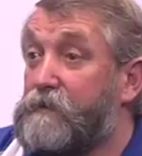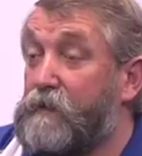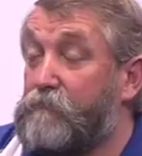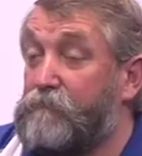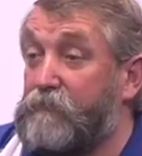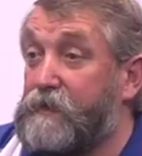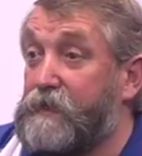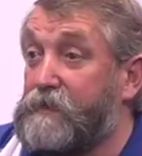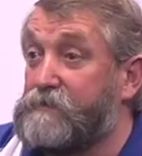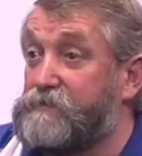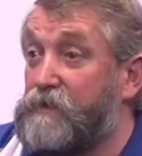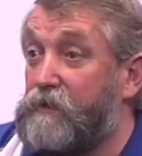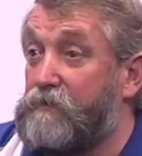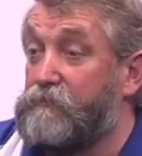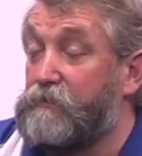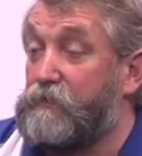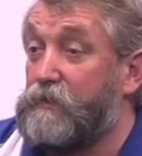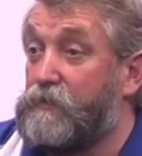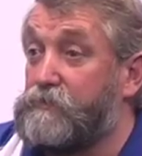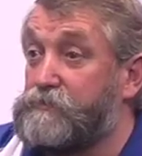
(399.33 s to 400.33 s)
If he gets
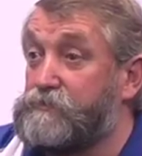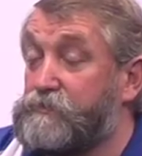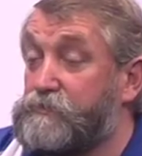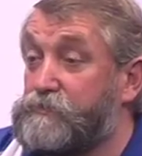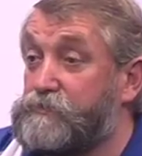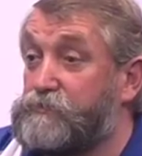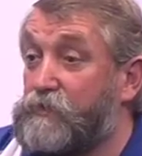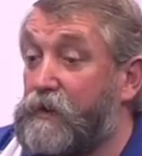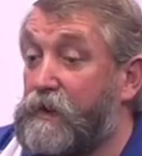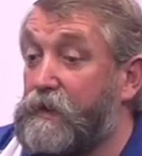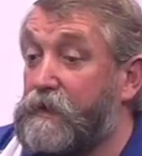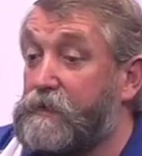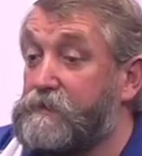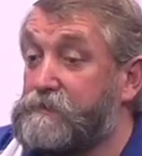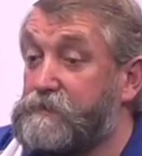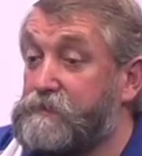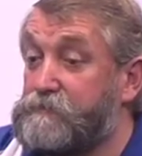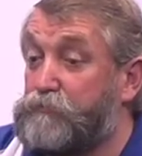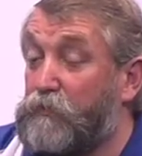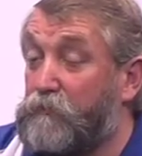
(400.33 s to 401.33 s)
over those 2 trainings,
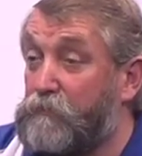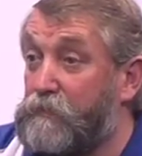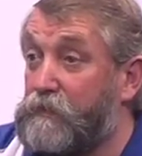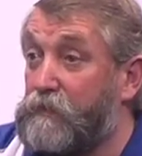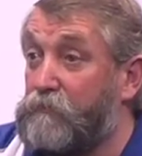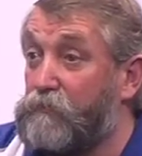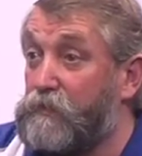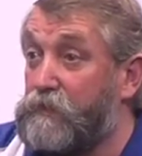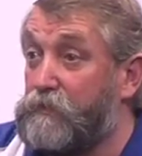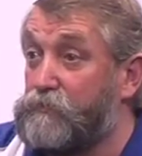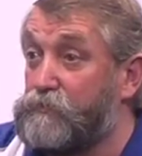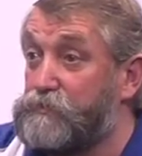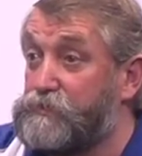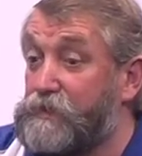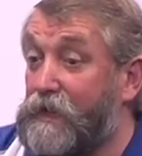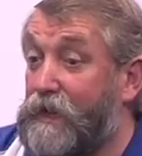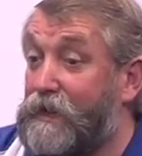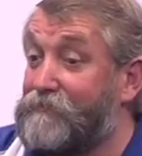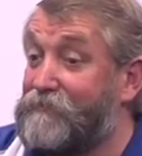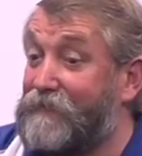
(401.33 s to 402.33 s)
he's probably a really good
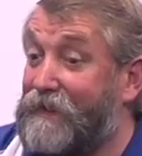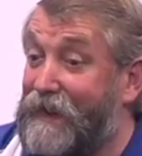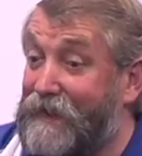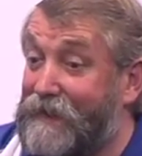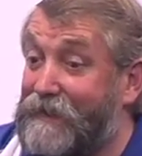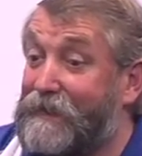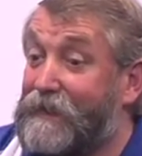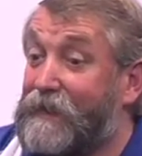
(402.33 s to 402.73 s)
chance, and